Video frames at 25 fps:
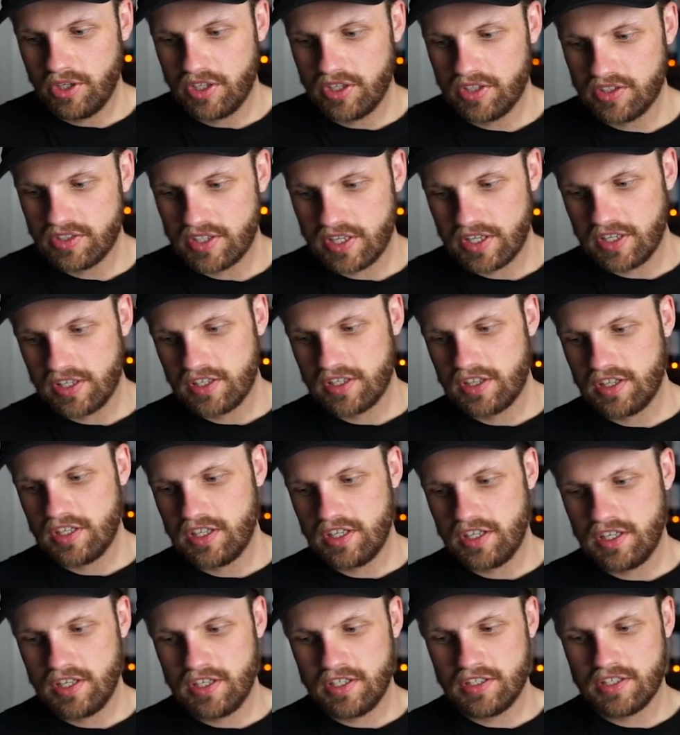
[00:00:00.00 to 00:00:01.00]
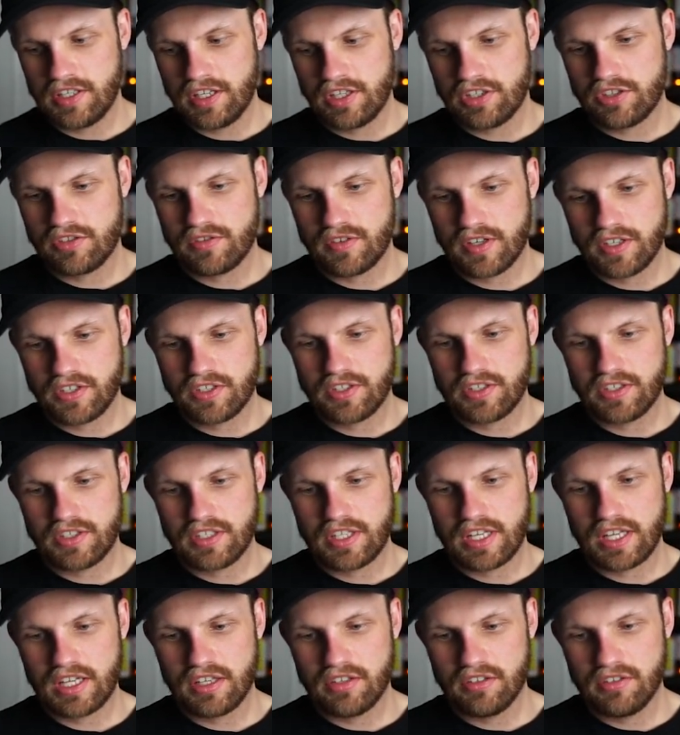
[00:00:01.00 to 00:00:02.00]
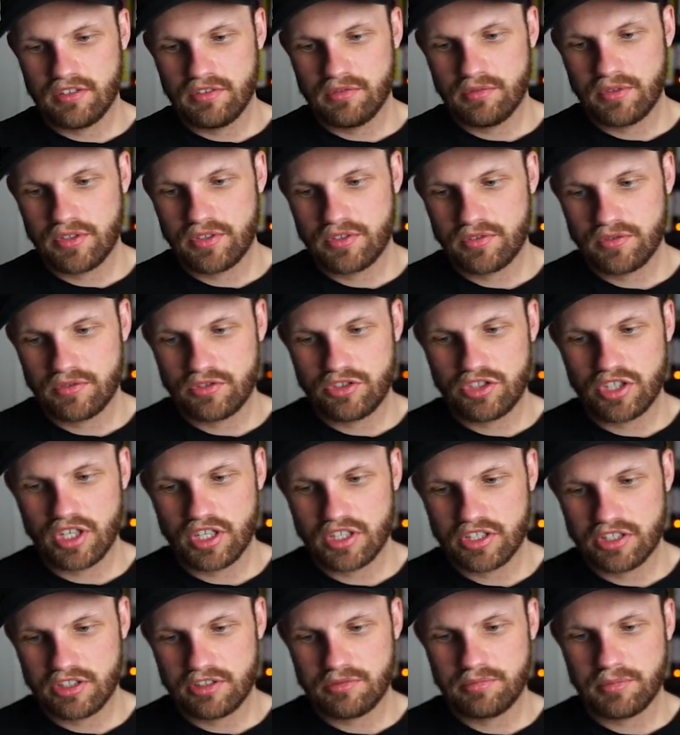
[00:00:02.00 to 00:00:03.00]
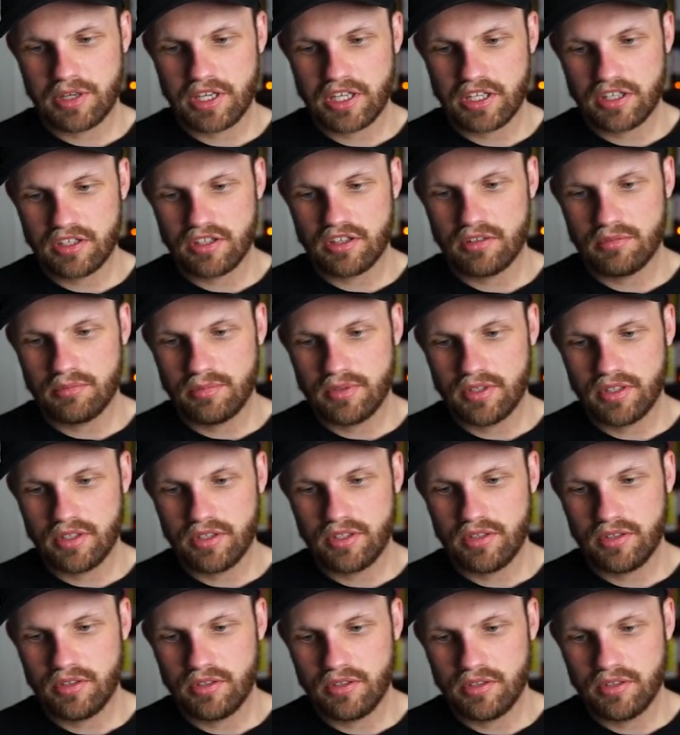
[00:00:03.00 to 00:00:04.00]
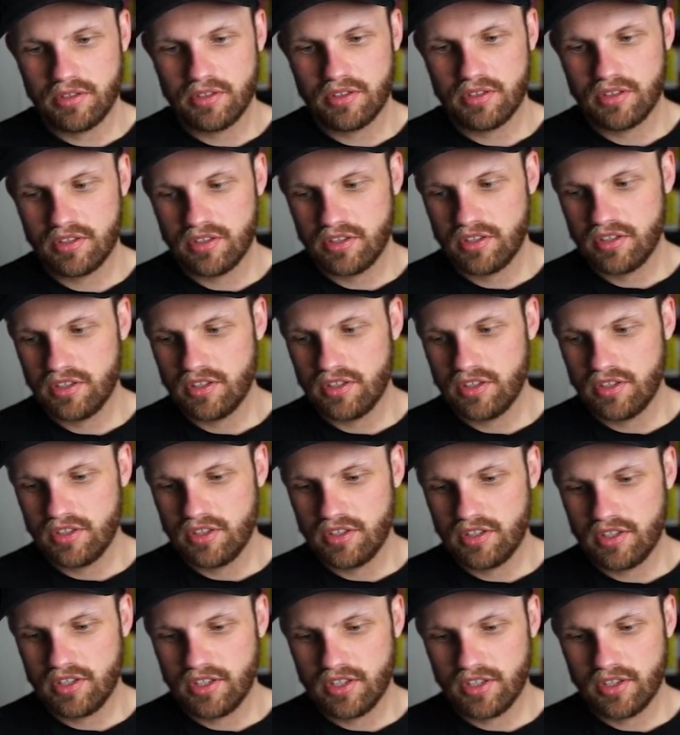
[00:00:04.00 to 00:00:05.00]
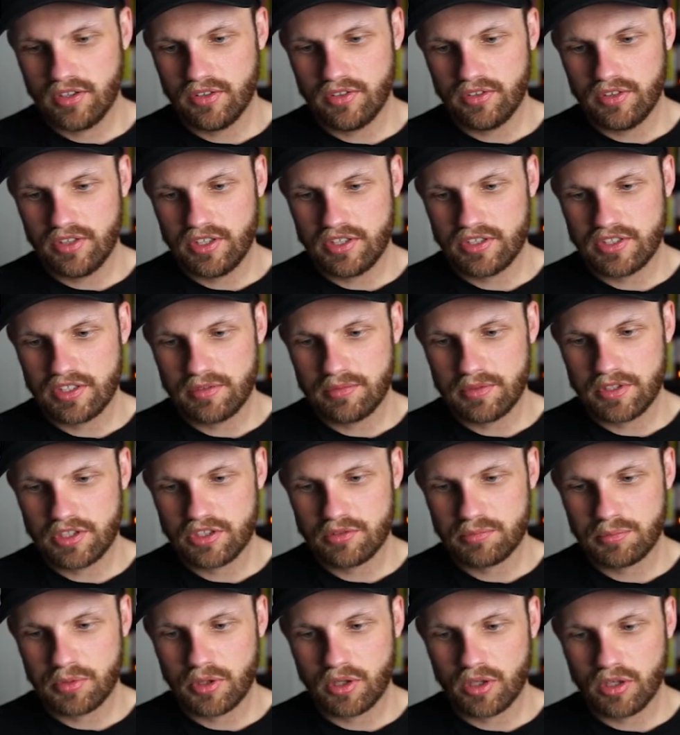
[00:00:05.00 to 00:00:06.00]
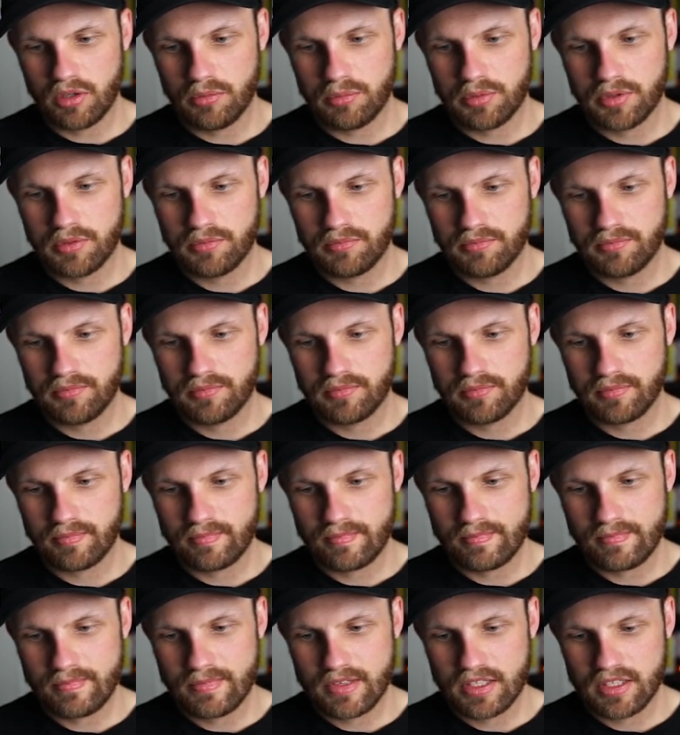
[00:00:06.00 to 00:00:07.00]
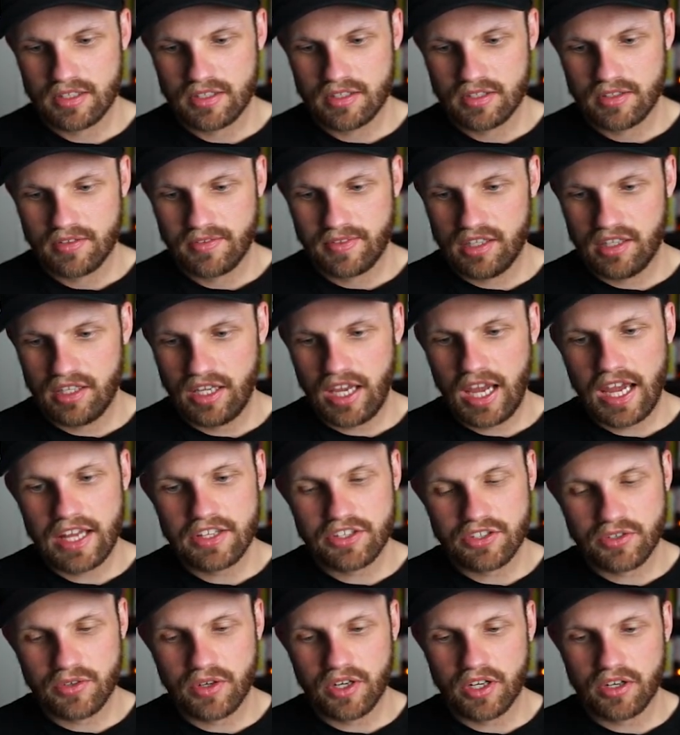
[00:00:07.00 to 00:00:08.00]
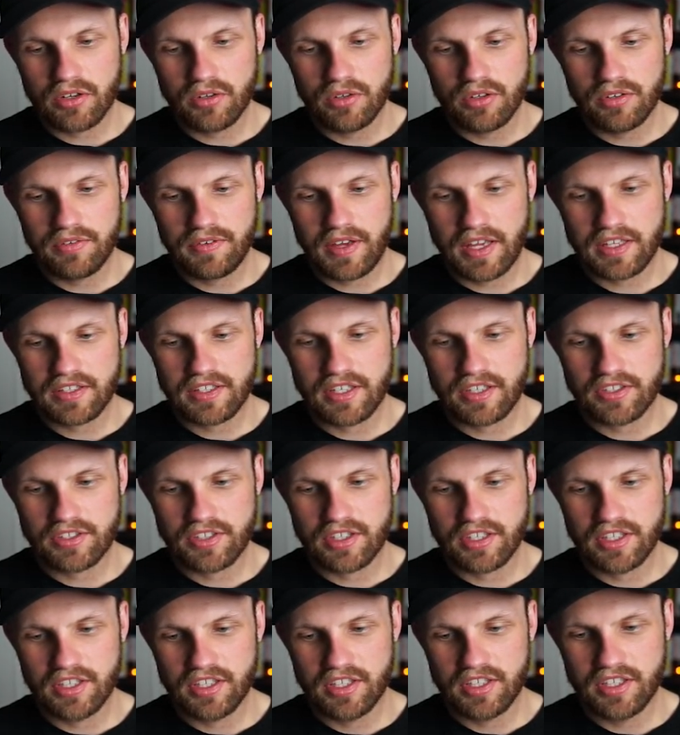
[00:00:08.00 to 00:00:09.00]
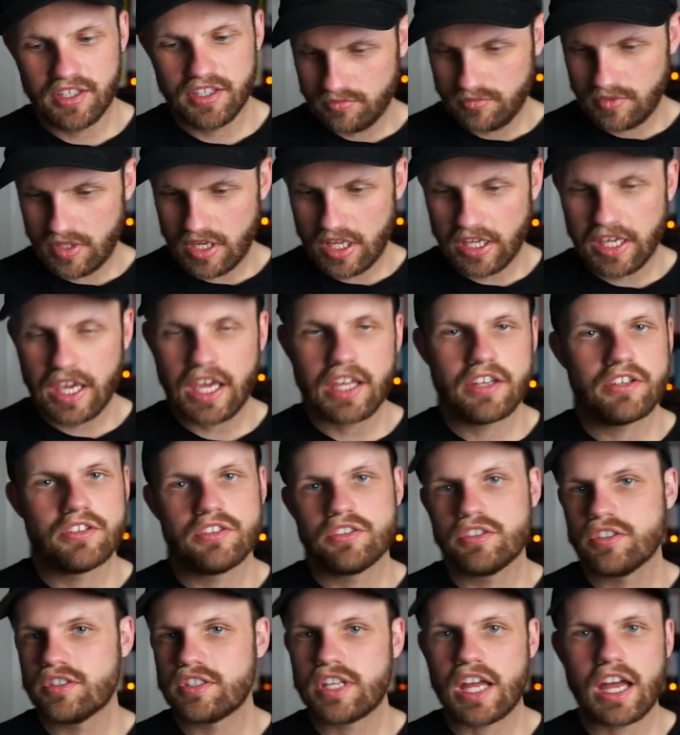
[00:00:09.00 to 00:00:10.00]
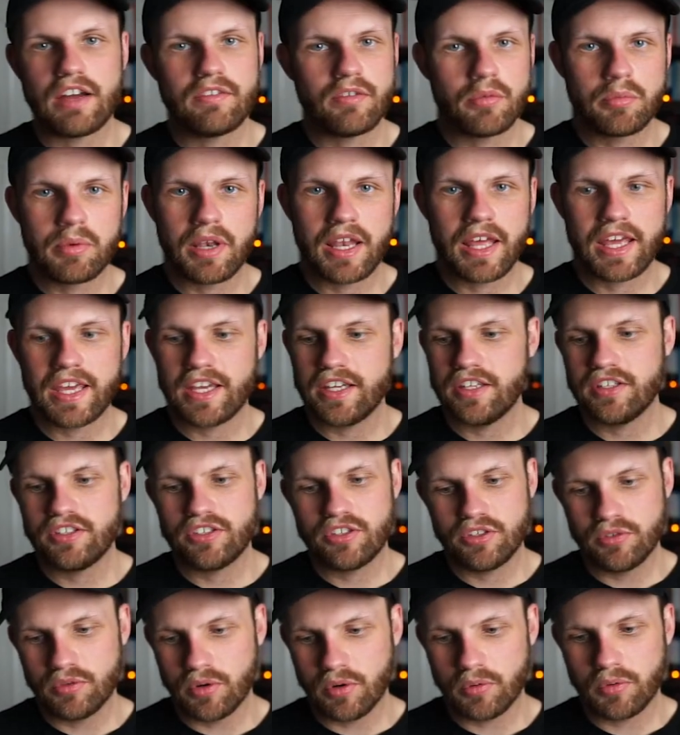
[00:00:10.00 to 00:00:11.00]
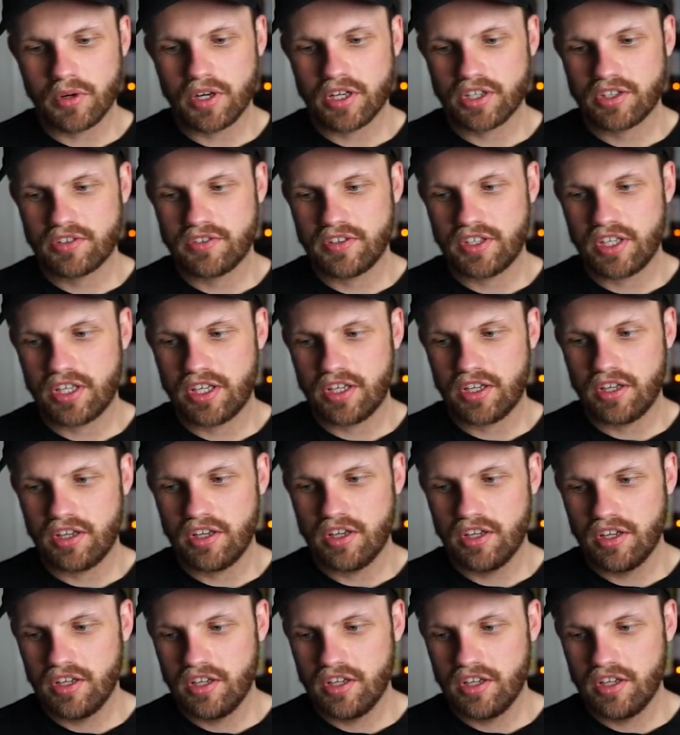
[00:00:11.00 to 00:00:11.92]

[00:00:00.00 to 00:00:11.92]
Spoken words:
can take the saturation down, which will just make the blue on this image pop. It adds quite a cool effect, actually. Again, just have a play, do what works for you,